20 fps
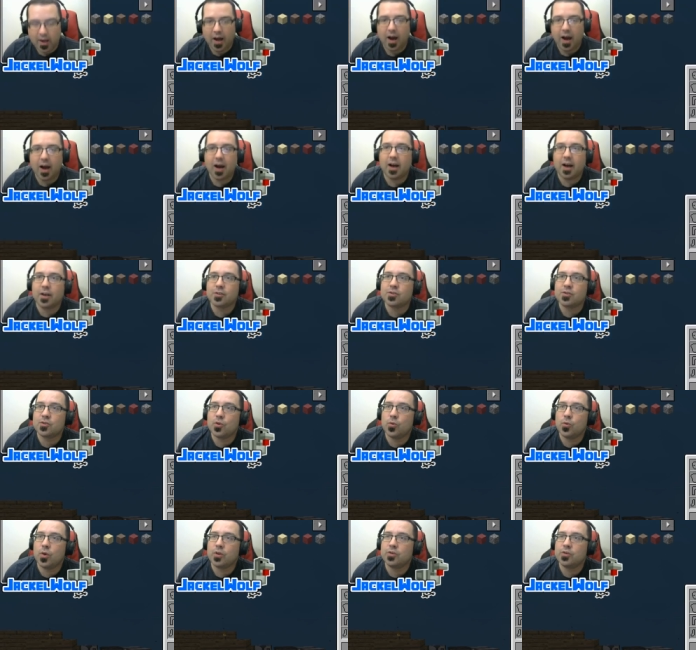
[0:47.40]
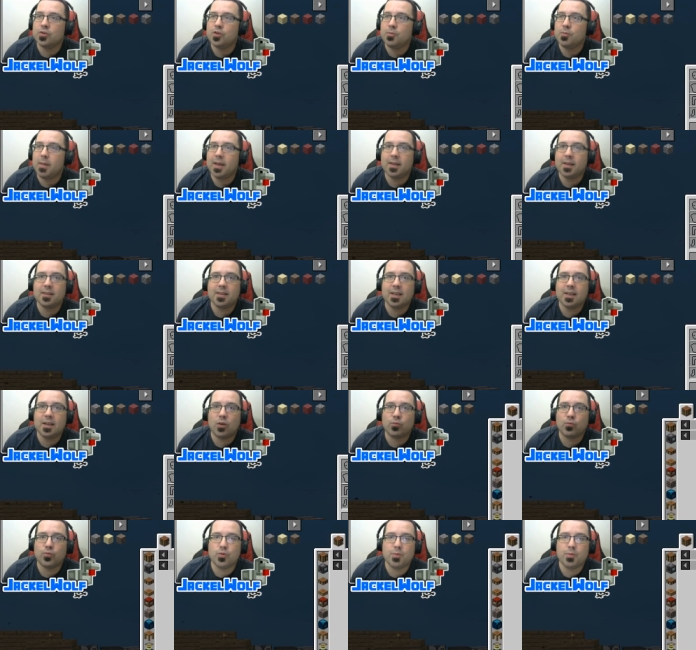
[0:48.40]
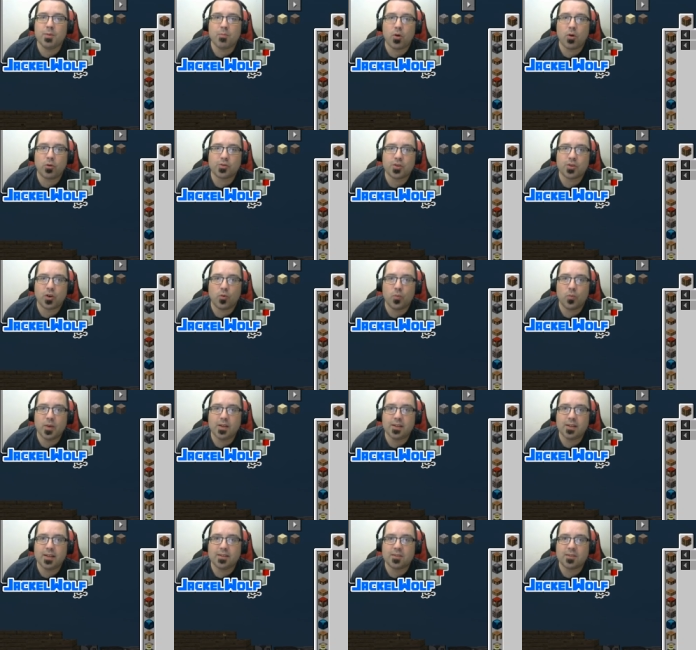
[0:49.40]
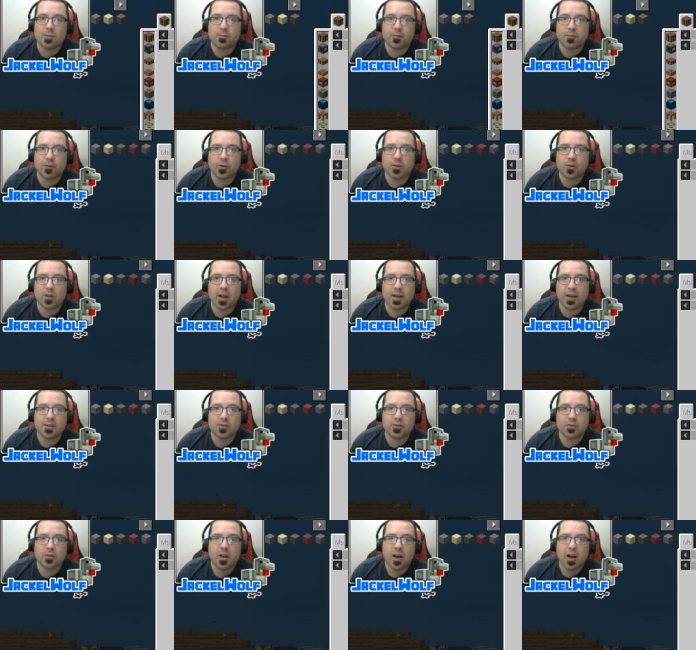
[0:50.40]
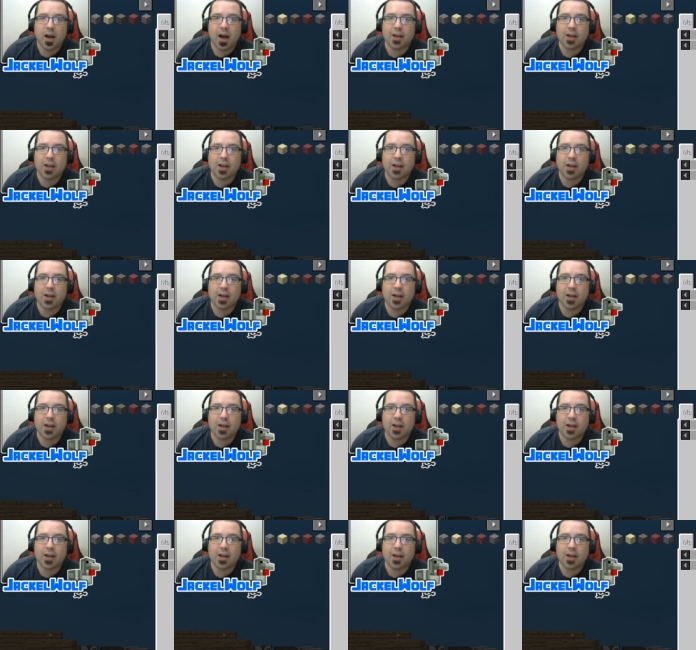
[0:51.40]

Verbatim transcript: Uh, so to make the ruby mulch, we need some fertilizer.